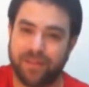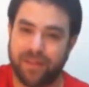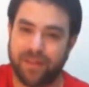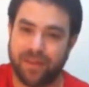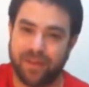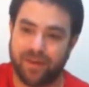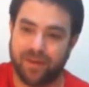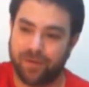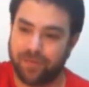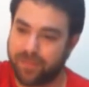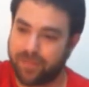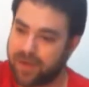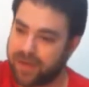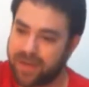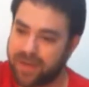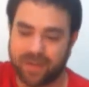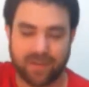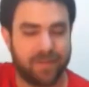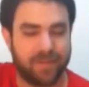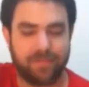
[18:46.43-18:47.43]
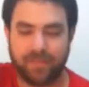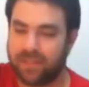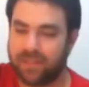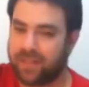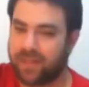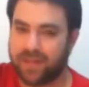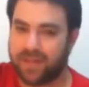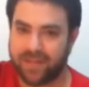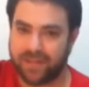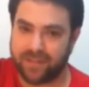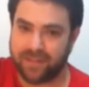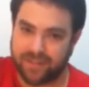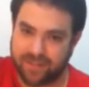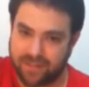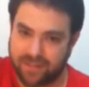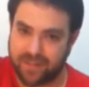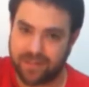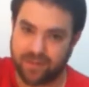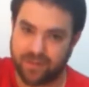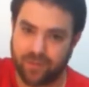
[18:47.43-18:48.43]
the harmonic, the melodic
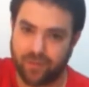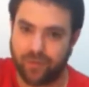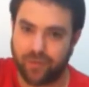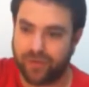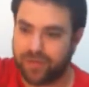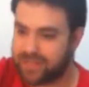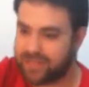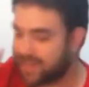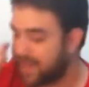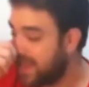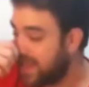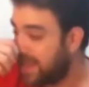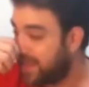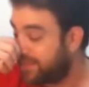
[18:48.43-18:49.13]
chords,